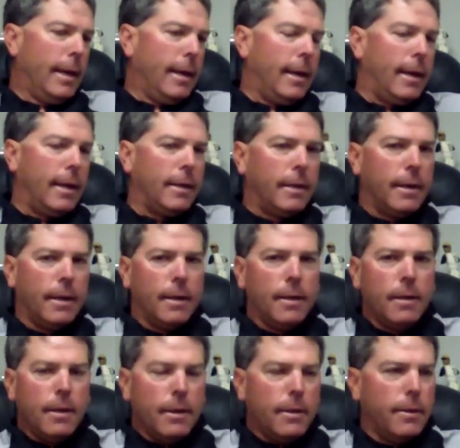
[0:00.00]
And
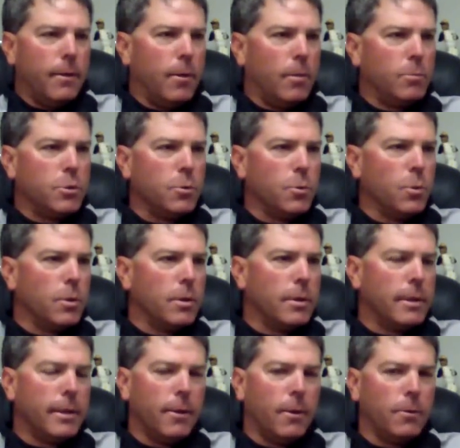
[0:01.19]
I'm sure
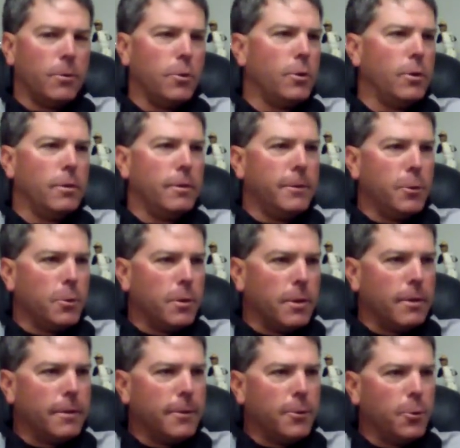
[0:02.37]
you're
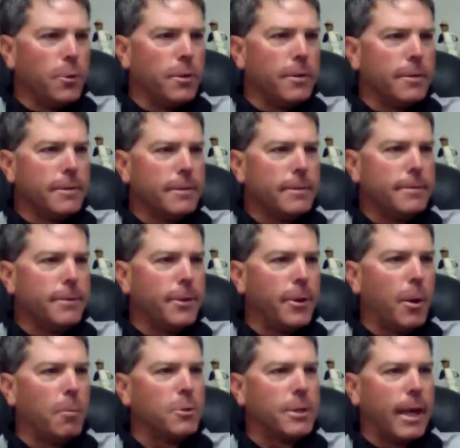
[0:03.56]
the
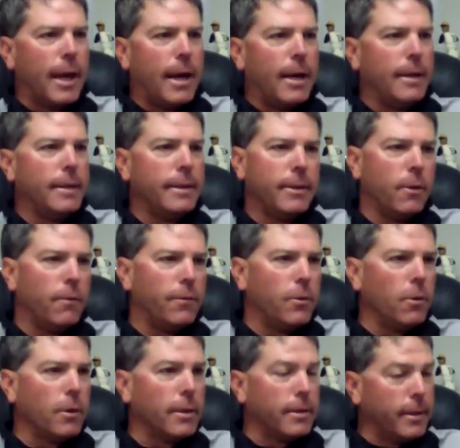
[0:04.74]
numbers guy. If you
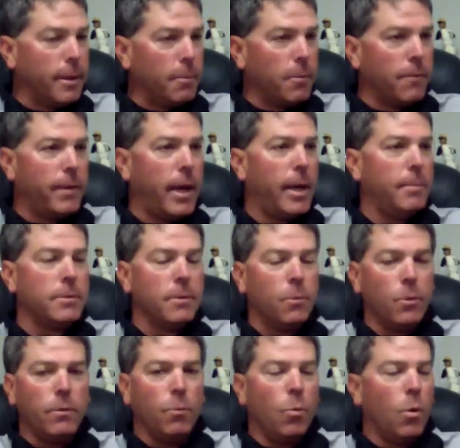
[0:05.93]
look at the number of games that
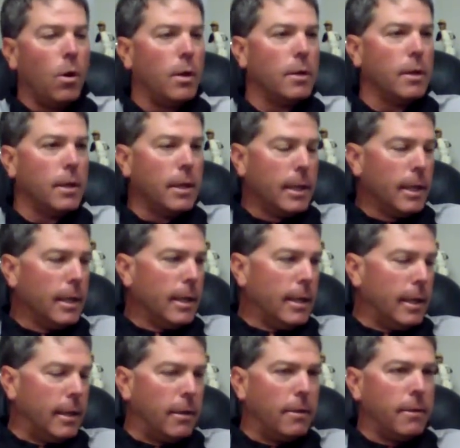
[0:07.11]
we've won
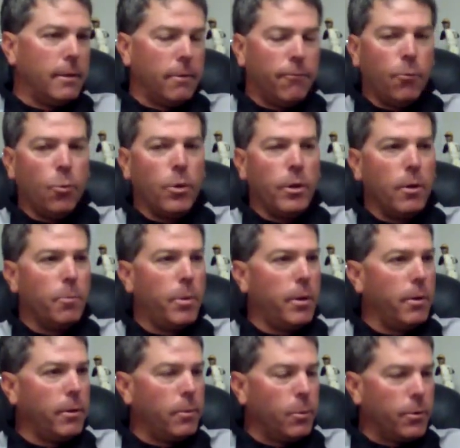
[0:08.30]
in the 4-year
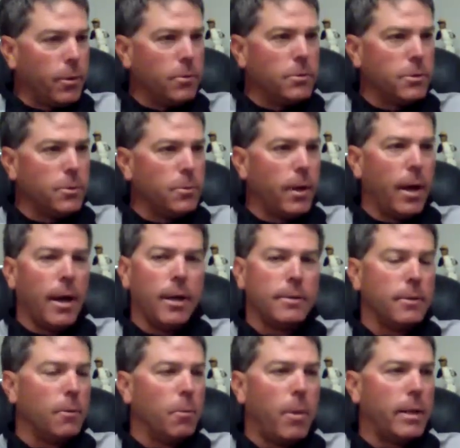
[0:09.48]
period with those two guys,
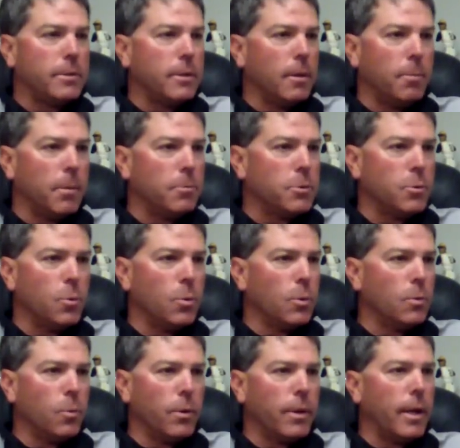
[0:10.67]
it'll match up, I'm sure,
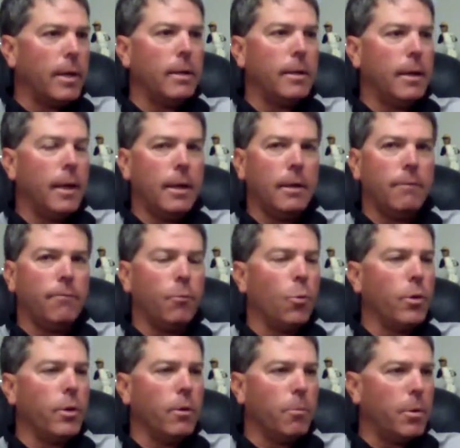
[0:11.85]
with any
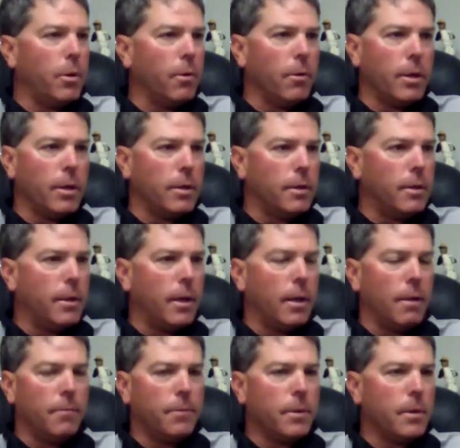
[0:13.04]
4-year period
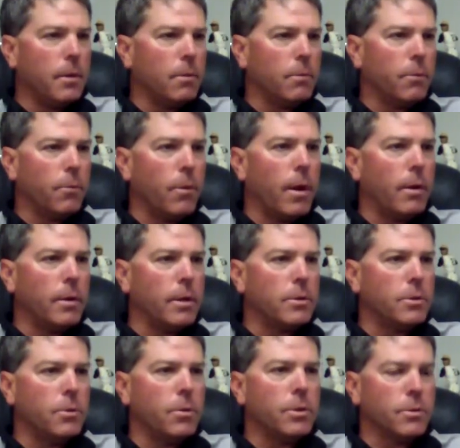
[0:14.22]
throughout
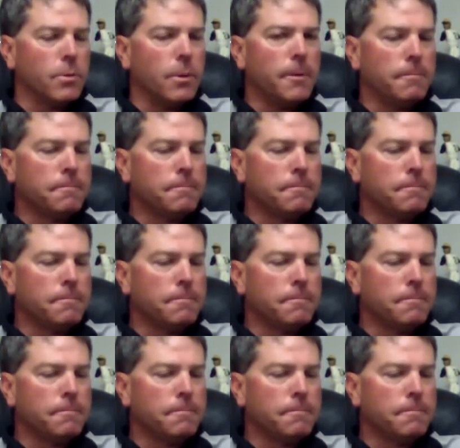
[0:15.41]
ESU history.